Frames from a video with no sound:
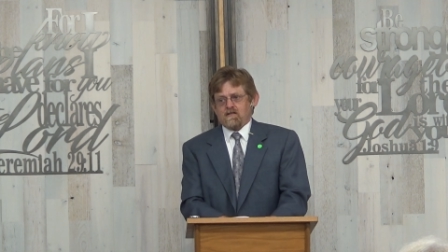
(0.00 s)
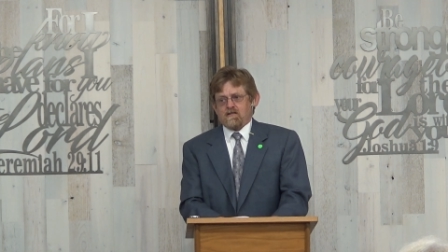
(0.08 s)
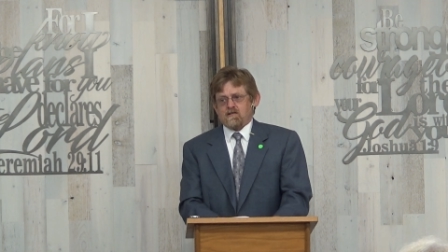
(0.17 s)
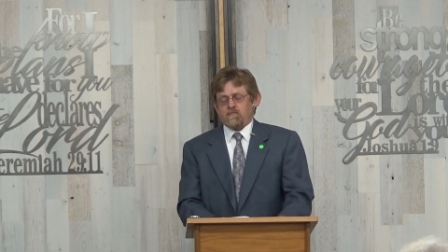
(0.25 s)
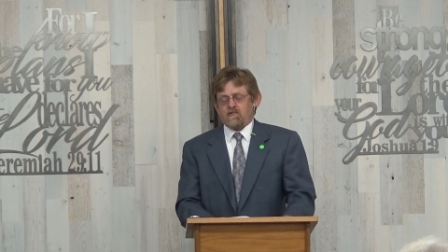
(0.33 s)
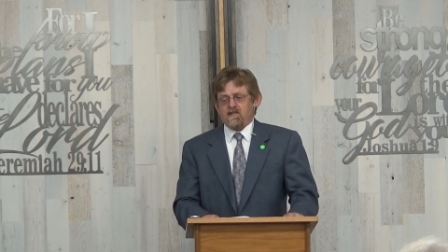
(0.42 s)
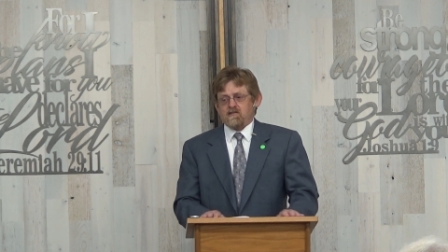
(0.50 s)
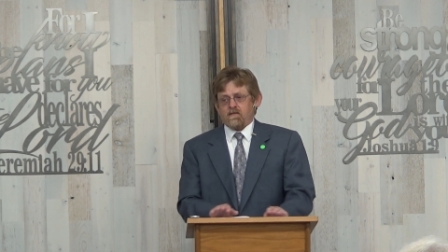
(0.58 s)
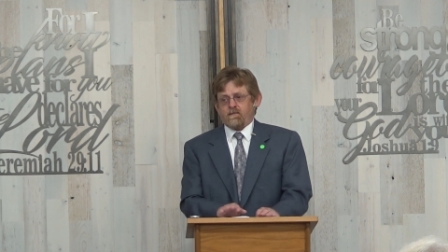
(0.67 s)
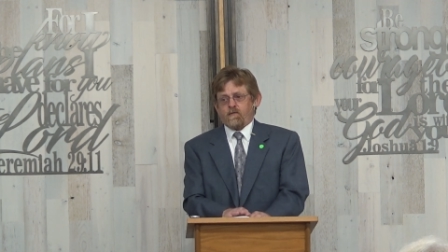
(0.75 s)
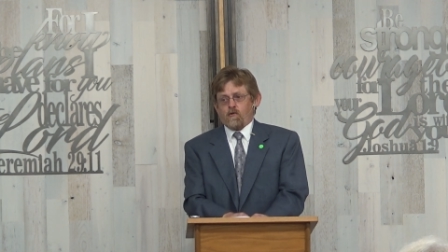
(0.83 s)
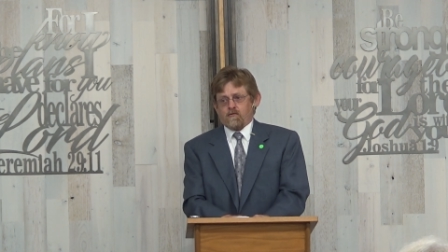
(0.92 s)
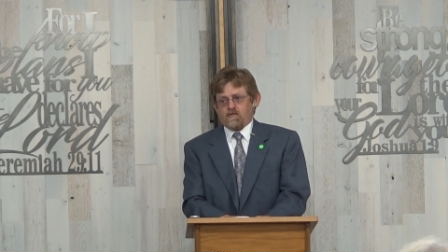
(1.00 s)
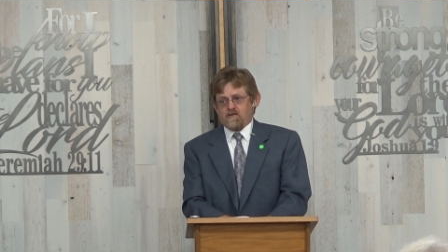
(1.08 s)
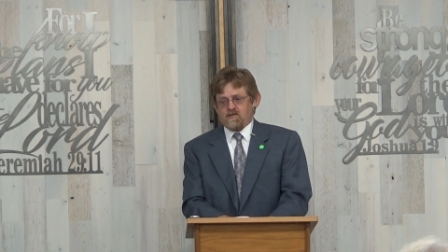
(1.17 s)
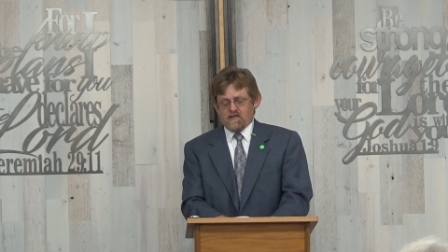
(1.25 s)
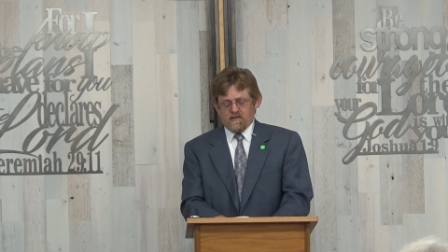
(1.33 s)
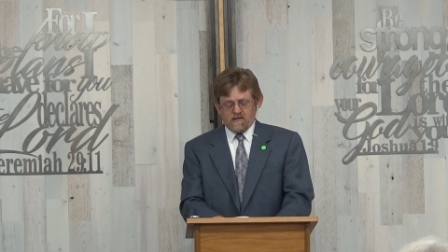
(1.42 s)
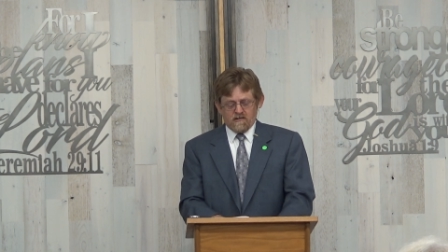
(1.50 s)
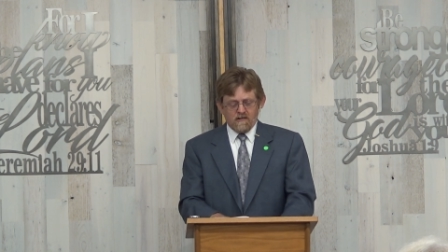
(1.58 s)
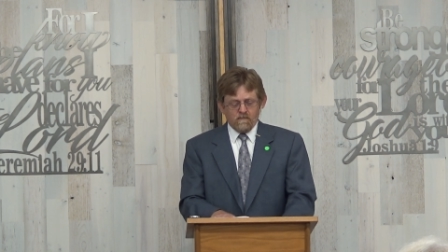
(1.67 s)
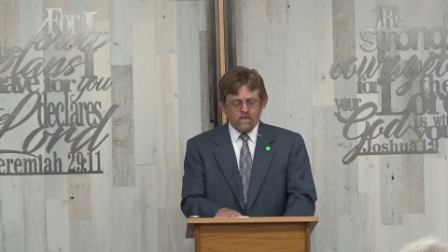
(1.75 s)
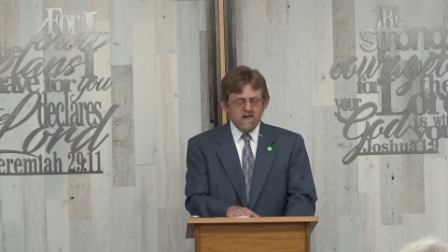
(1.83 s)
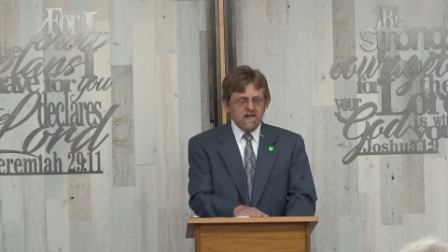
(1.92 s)
It's a place of fortresses
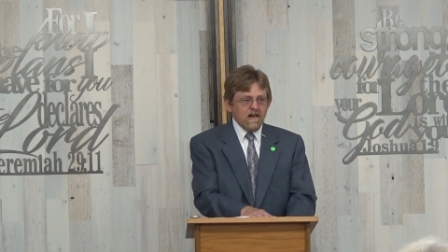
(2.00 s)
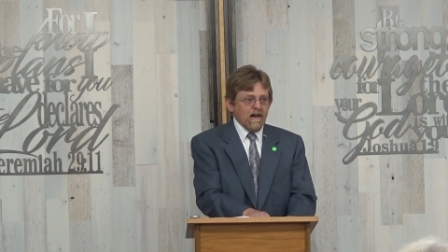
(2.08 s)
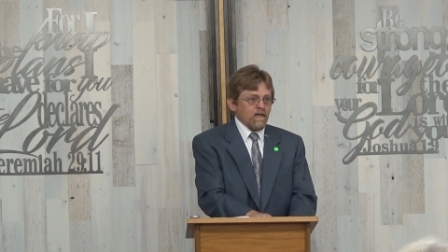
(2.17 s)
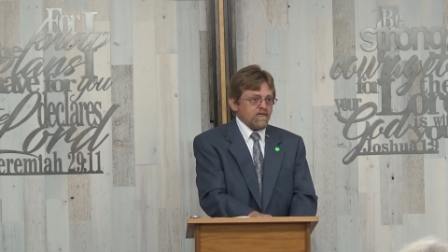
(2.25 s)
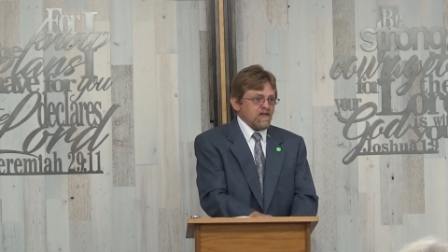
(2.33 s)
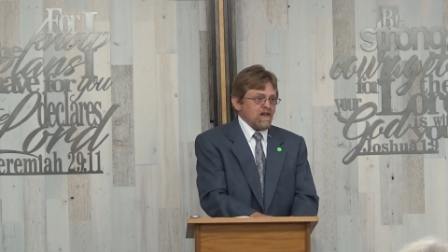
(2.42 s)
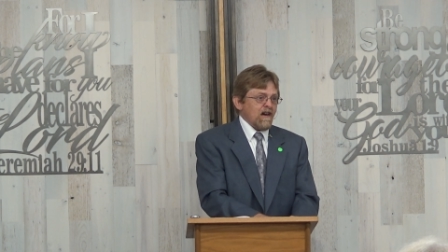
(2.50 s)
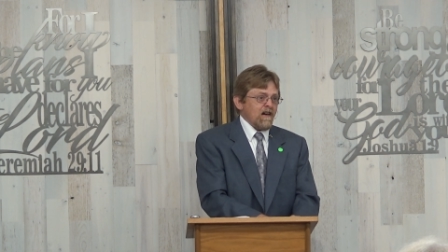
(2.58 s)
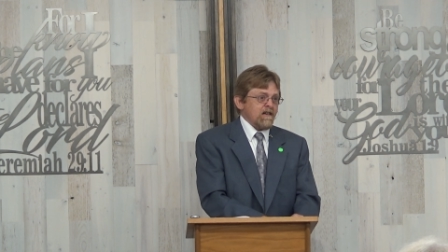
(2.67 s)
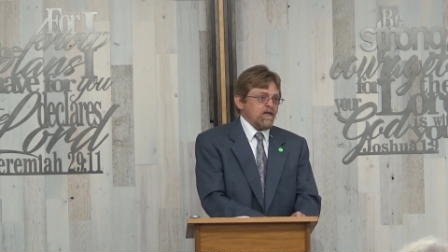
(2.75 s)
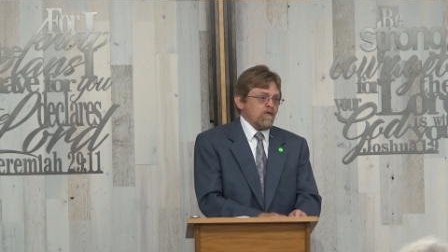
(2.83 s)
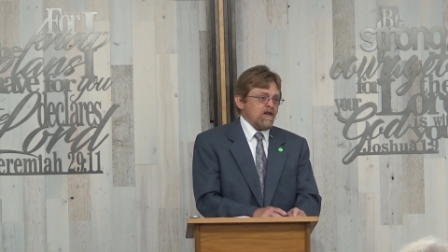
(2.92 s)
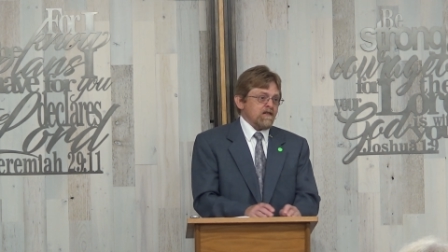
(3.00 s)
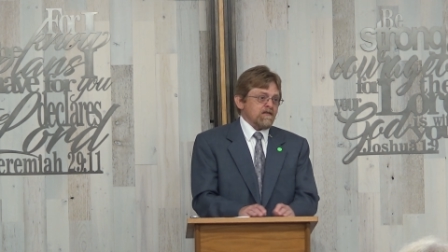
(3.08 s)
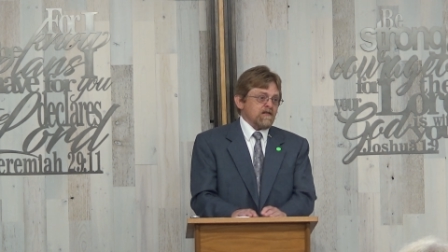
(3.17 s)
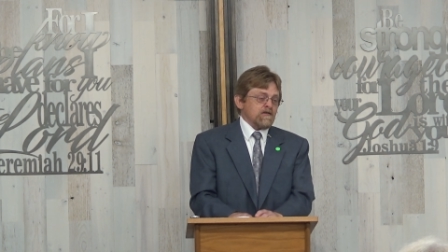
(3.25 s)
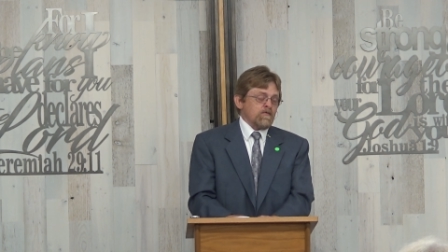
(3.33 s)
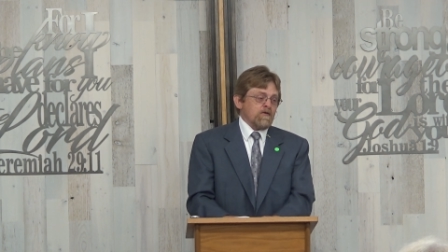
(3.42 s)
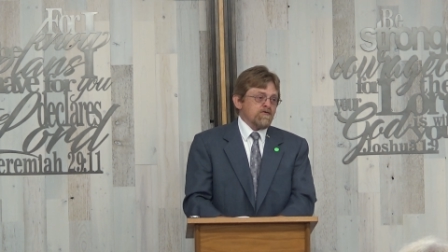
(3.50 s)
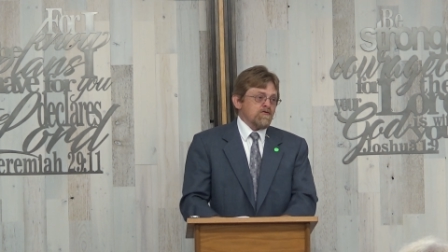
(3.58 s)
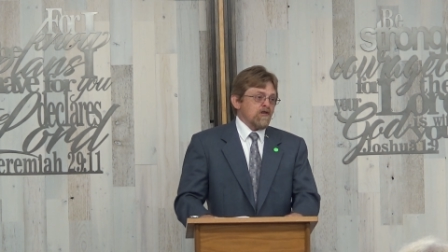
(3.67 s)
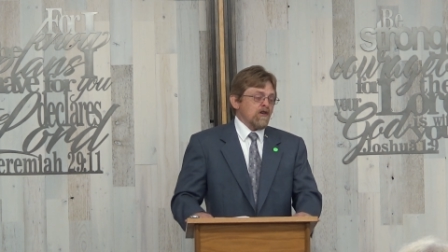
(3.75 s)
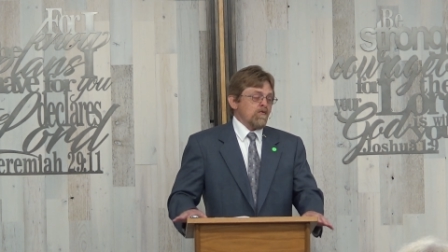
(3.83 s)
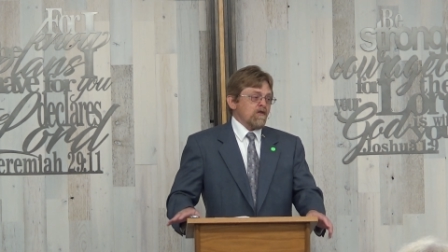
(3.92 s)
and redoubts and hideaways. It's where you
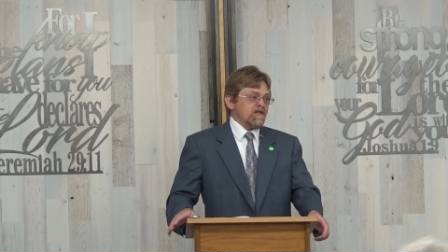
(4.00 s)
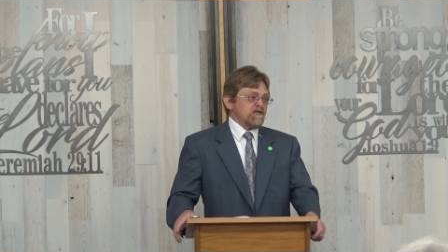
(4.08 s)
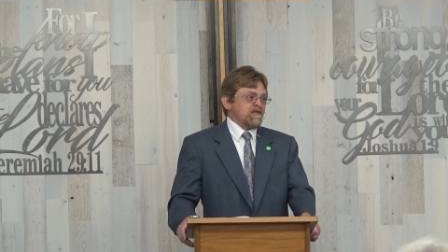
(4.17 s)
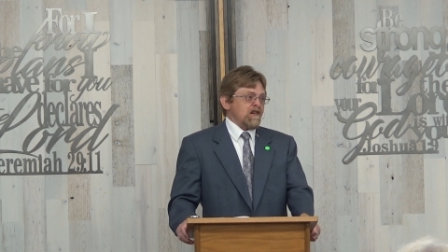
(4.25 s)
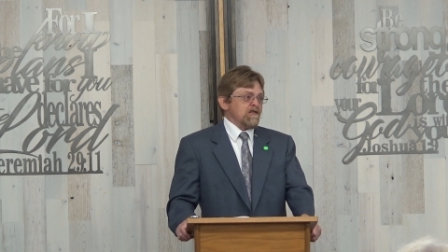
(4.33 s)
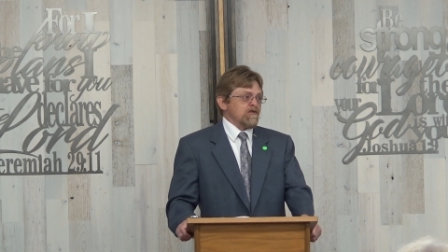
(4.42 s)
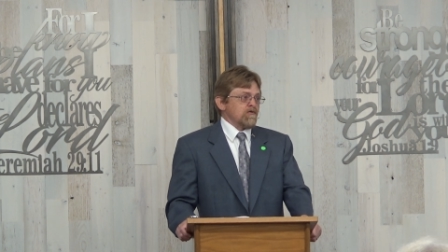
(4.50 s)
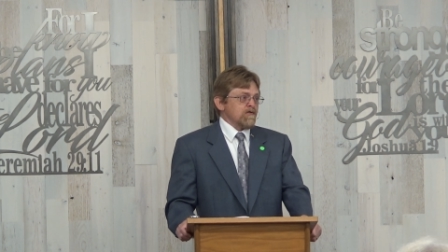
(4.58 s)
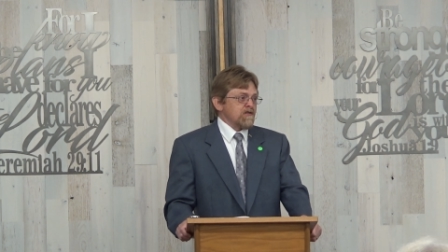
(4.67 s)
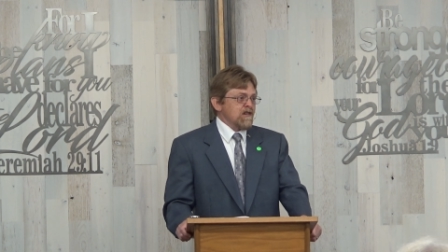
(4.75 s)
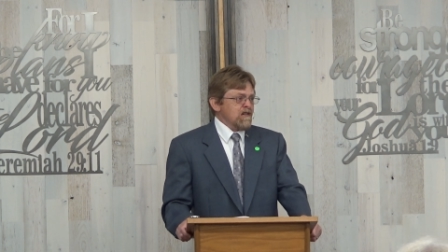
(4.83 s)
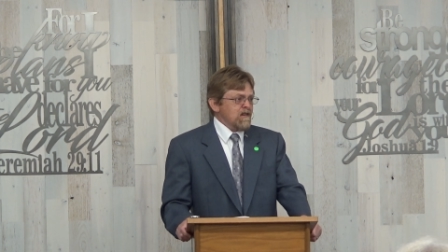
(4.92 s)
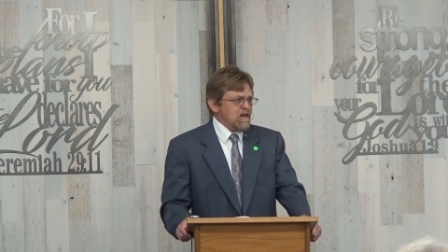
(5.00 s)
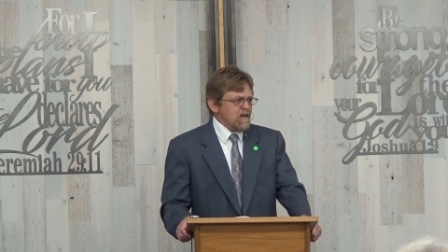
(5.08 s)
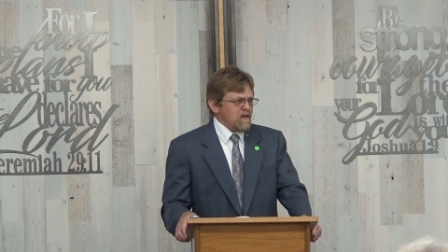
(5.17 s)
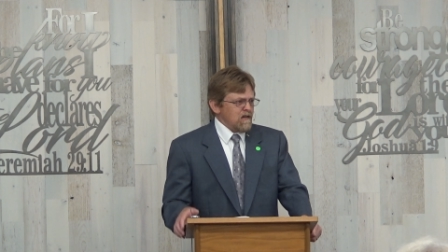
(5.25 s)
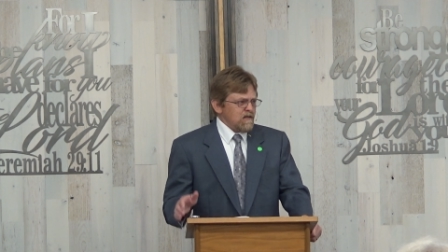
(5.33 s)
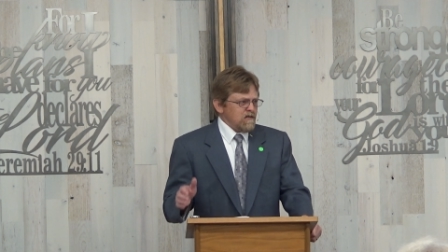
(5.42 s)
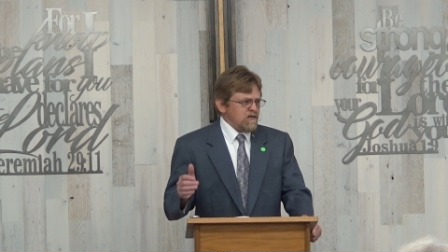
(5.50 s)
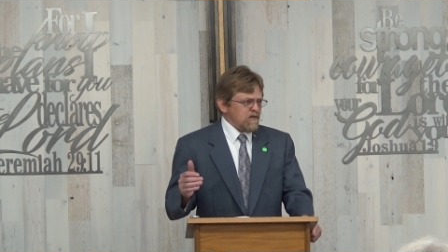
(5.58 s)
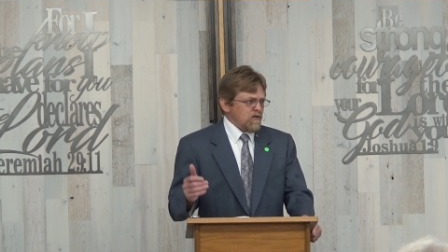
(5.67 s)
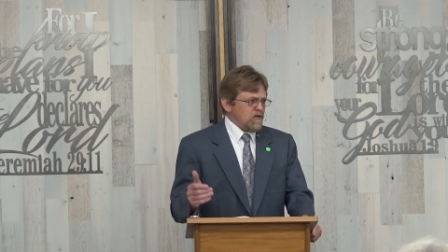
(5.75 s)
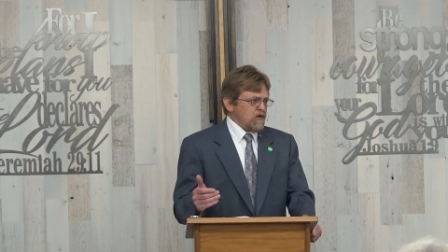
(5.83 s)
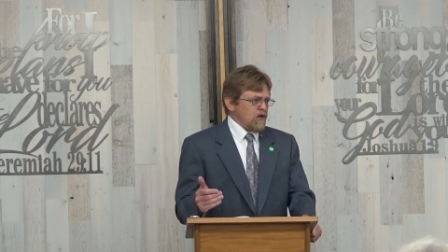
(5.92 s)
go when it's dangerous. You
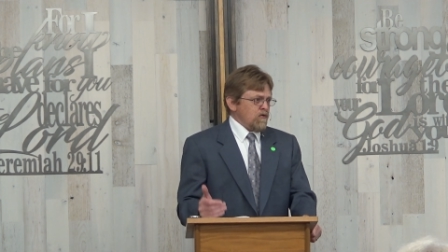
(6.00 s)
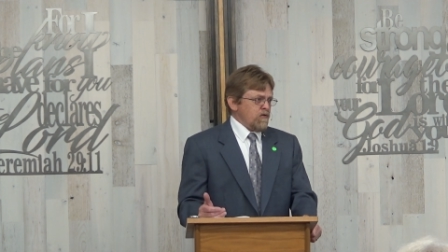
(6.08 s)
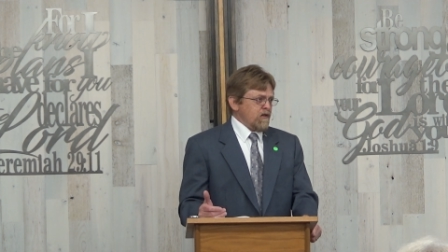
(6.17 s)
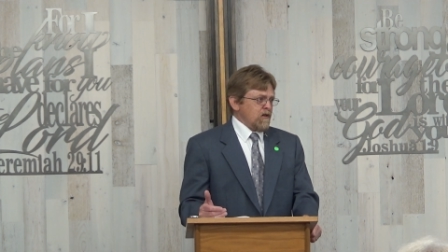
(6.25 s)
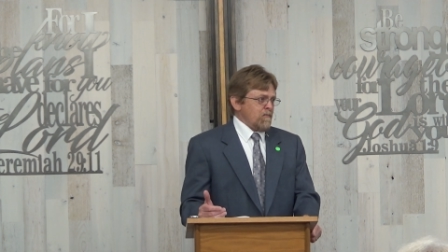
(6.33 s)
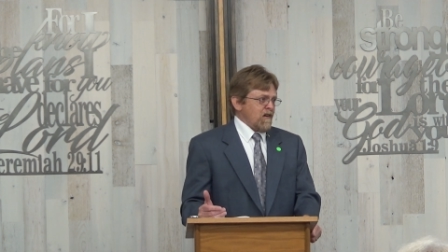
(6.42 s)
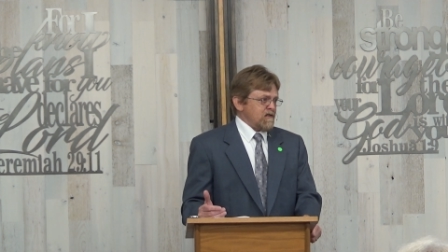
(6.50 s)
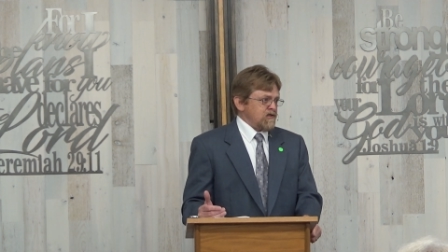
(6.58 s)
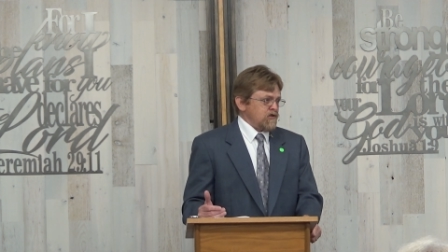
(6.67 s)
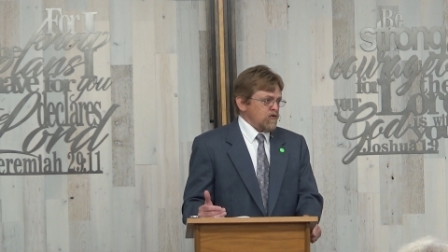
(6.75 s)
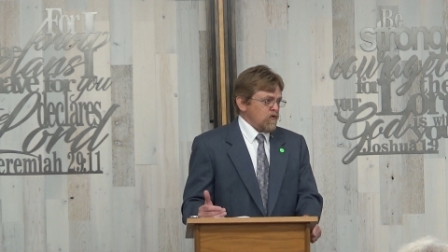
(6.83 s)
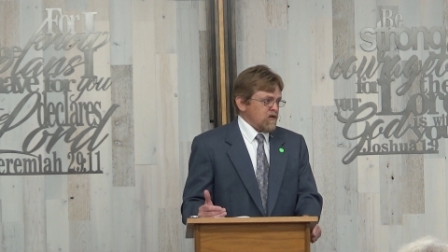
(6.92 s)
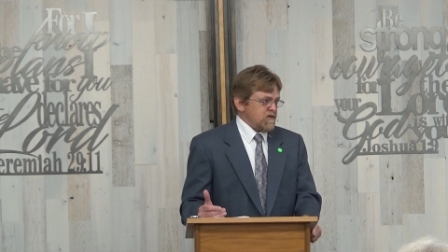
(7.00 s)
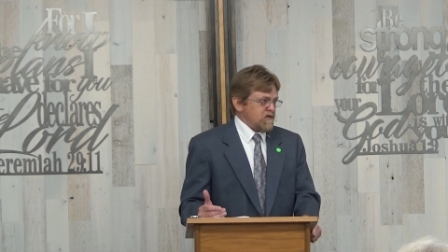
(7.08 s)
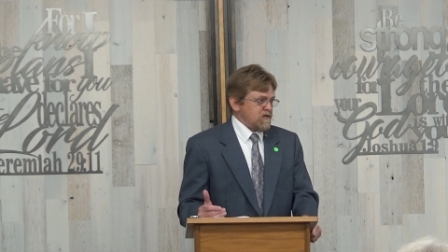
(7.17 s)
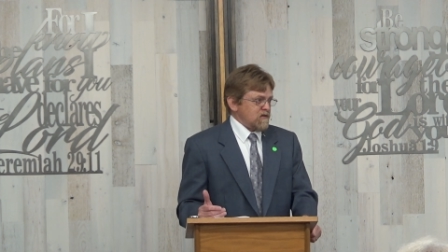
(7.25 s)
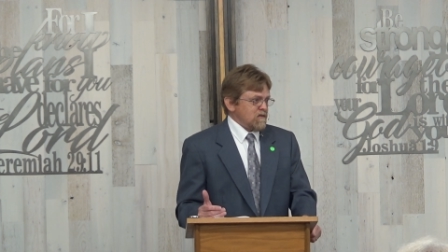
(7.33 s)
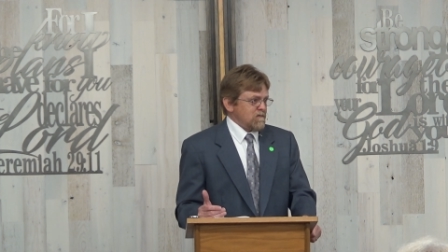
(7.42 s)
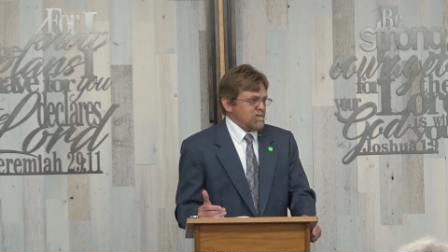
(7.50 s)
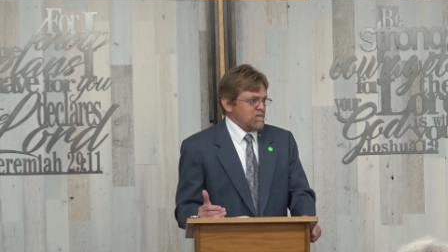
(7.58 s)
don't go there by choice.